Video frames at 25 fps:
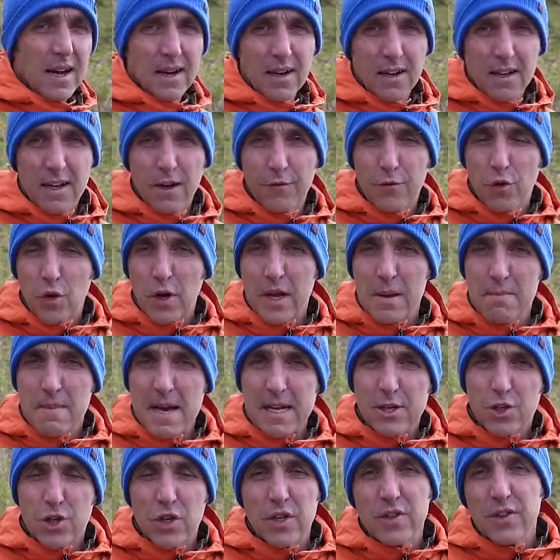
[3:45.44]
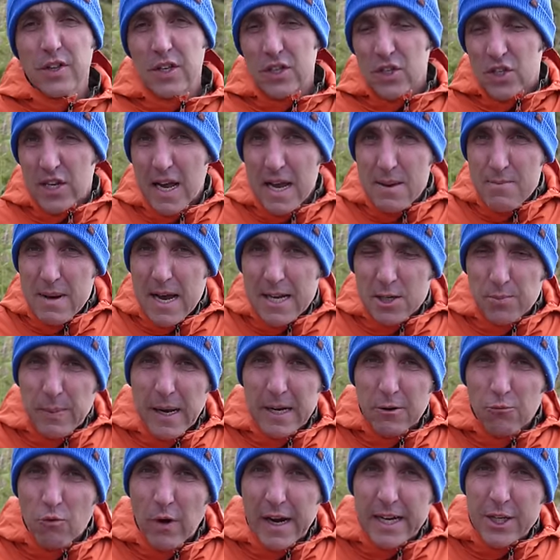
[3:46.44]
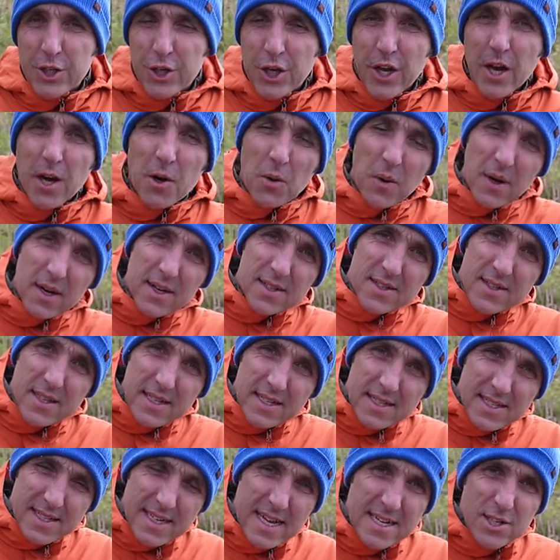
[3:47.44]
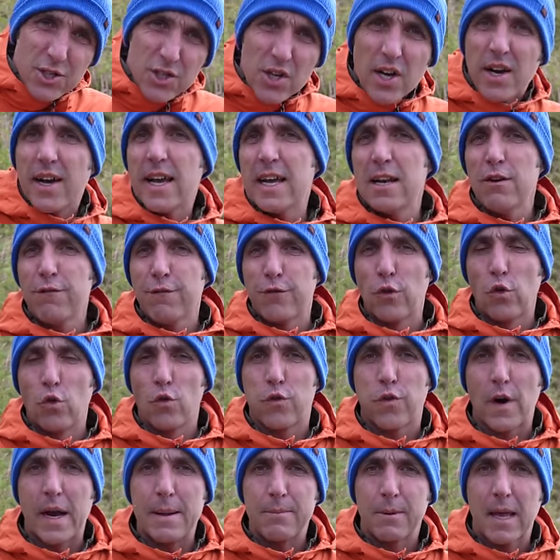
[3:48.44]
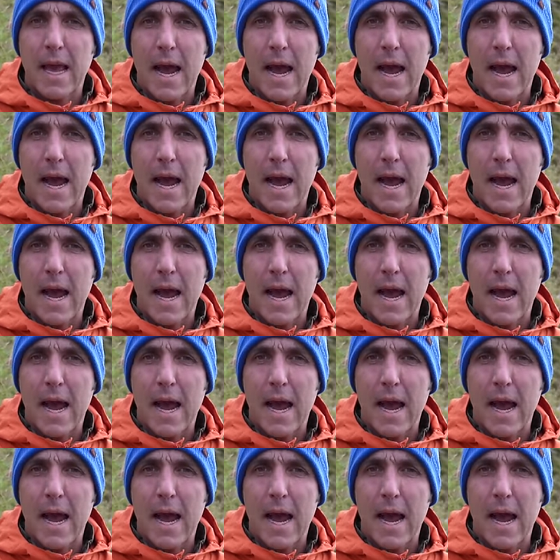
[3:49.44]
And like I've already mentioned, the same aspect ratio as the sensor in a full frame